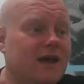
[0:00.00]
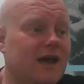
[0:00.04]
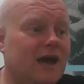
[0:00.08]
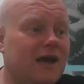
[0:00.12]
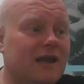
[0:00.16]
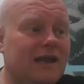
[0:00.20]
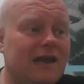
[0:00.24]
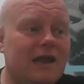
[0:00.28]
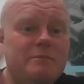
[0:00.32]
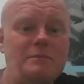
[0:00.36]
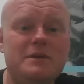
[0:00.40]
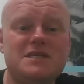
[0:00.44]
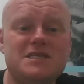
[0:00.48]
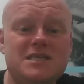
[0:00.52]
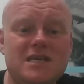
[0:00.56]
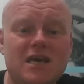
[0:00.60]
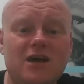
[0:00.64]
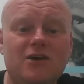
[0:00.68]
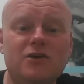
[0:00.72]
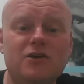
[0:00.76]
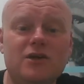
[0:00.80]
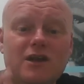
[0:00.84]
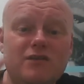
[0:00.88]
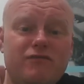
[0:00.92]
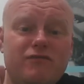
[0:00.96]
And let me
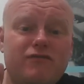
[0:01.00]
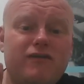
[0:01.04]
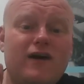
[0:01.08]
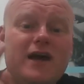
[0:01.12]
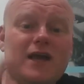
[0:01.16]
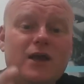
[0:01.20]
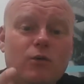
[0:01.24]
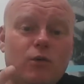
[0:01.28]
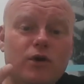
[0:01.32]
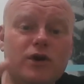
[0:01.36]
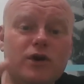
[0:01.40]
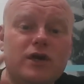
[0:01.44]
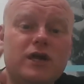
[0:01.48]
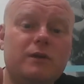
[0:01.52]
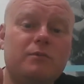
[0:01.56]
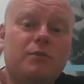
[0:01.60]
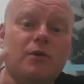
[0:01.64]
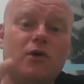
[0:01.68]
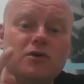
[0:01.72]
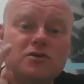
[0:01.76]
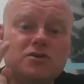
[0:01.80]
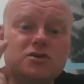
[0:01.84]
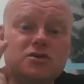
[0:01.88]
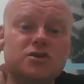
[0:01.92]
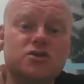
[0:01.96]
tell you, the firework he
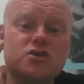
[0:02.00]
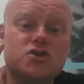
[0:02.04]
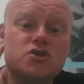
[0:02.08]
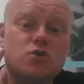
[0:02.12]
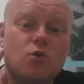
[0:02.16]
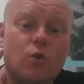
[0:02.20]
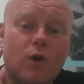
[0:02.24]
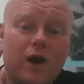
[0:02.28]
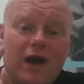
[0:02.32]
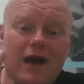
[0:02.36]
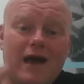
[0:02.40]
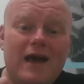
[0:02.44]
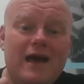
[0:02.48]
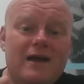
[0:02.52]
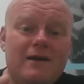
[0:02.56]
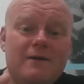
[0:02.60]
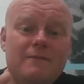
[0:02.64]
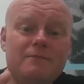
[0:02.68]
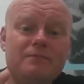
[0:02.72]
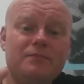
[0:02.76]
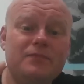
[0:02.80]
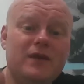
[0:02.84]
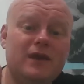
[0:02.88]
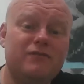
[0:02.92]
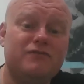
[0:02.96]
brought to the square,
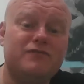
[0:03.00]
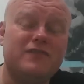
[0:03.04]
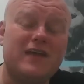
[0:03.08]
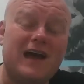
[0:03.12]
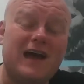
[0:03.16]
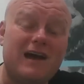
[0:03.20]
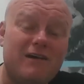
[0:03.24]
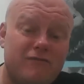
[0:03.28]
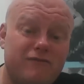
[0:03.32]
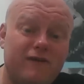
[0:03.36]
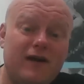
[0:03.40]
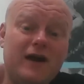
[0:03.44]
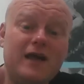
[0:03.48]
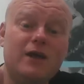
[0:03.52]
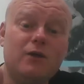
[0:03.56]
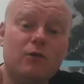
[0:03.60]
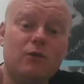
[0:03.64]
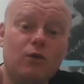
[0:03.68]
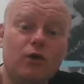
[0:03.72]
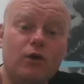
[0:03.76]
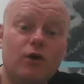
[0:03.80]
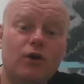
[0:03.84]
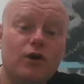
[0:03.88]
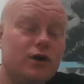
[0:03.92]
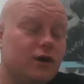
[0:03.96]
if that
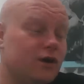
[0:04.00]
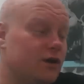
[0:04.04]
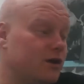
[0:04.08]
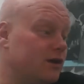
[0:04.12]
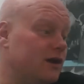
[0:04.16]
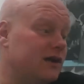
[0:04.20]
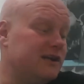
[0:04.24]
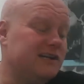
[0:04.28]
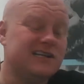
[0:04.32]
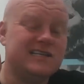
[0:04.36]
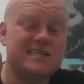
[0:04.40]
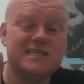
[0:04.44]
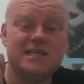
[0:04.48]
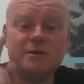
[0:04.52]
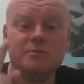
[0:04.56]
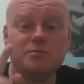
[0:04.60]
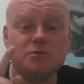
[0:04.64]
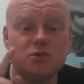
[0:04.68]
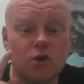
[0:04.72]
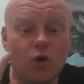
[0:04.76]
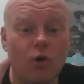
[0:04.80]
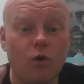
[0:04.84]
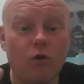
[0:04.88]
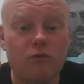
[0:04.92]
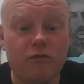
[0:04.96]
firework had
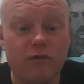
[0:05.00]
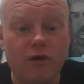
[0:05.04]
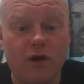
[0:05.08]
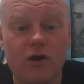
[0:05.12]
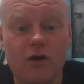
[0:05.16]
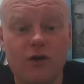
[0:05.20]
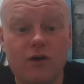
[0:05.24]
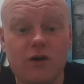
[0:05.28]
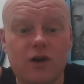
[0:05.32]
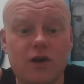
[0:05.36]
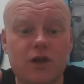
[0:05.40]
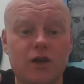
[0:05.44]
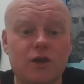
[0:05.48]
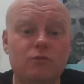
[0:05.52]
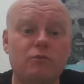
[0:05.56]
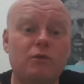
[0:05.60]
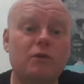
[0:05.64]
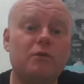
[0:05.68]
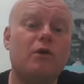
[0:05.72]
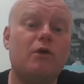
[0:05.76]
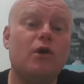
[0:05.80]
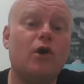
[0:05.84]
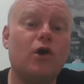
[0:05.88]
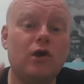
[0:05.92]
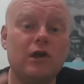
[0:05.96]
tipped over, we
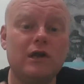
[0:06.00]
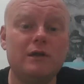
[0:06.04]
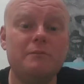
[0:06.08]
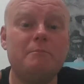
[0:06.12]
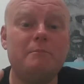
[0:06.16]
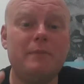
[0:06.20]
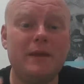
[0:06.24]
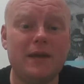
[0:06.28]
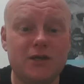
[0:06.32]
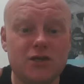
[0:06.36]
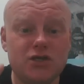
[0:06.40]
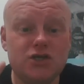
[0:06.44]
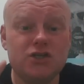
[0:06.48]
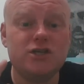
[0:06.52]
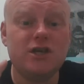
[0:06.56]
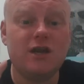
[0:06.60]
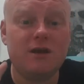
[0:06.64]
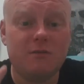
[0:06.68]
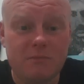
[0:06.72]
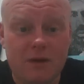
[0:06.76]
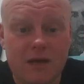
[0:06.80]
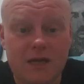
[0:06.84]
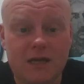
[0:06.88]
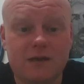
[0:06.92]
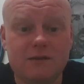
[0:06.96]
were all in big
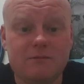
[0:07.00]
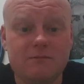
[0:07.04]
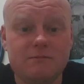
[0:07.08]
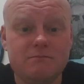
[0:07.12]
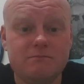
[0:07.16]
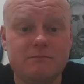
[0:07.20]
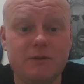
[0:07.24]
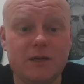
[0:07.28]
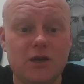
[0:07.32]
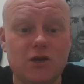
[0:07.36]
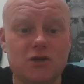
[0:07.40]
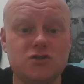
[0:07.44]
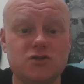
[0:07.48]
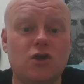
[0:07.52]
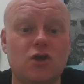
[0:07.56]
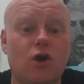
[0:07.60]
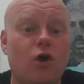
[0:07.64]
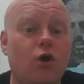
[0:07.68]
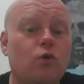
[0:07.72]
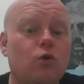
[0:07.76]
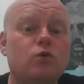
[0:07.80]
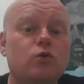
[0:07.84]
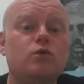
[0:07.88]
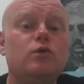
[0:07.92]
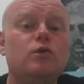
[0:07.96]
shit, mate, because the
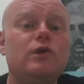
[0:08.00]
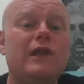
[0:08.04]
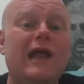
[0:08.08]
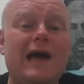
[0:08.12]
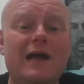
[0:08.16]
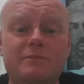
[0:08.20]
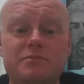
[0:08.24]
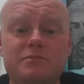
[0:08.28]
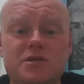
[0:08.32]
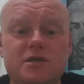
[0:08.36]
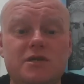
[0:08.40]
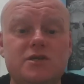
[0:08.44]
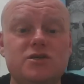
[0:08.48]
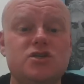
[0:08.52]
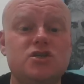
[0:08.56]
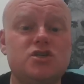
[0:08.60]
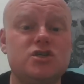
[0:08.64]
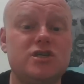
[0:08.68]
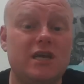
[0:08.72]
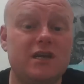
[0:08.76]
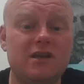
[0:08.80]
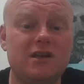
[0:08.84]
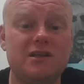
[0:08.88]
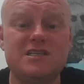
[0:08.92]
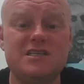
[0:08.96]
whole Leipzig
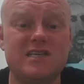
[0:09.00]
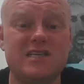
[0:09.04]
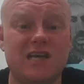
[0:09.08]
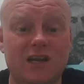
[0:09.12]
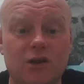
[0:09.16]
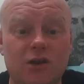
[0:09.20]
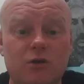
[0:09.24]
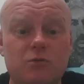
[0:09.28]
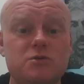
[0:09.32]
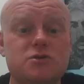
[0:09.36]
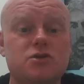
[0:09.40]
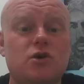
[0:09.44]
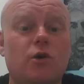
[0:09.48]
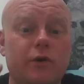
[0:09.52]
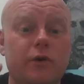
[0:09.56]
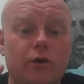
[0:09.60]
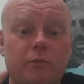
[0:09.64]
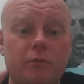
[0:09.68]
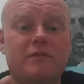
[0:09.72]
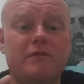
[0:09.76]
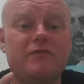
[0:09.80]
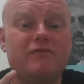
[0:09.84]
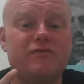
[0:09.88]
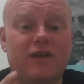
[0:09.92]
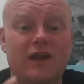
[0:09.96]
centre was going
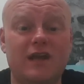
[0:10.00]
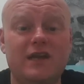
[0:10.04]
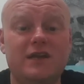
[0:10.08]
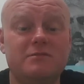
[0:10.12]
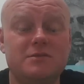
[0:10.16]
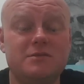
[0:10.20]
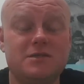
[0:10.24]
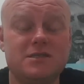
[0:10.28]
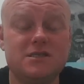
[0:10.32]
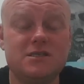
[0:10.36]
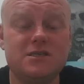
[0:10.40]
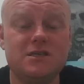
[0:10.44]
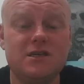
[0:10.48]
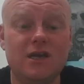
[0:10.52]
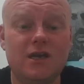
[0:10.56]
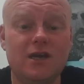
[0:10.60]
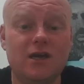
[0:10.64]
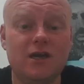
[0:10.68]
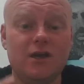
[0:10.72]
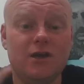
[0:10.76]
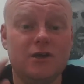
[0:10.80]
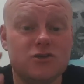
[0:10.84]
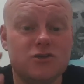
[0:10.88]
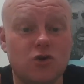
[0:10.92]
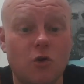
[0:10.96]
up in flames.
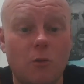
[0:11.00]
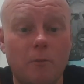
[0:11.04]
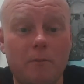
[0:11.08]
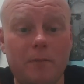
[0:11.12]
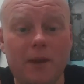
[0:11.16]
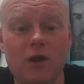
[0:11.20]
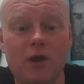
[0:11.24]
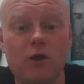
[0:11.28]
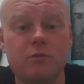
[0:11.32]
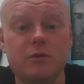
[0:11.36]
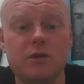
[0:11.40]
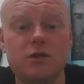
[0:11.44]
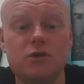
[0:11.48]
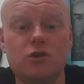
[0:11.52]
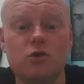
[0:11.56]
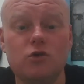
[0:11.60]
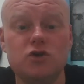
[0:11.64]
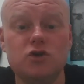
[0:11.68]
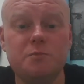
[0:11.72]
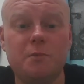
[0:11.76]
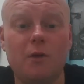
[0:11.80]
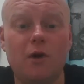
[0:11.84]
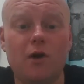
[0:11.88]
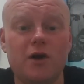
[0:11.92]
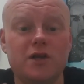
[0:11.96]
So big up the
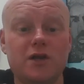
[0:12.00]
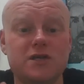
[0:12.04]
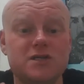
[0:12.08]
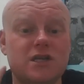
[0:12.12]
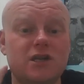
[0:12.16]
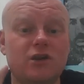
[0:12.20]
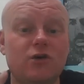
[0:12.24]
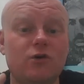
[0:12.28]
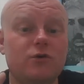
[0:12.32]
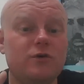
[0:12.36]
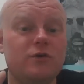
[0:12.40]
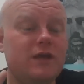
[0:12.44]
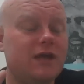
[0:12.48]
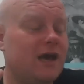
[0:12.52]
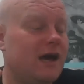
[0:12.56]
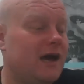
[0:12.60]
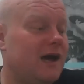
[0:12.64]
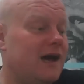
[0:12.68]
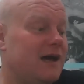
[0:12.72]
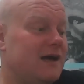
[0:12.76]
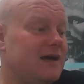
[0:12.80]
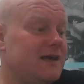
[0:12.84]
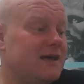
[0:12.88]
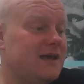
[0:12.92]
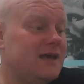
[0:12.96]
Dutch boys, they know who they
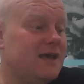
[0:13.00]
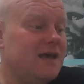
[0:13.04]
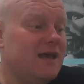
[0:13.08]
are.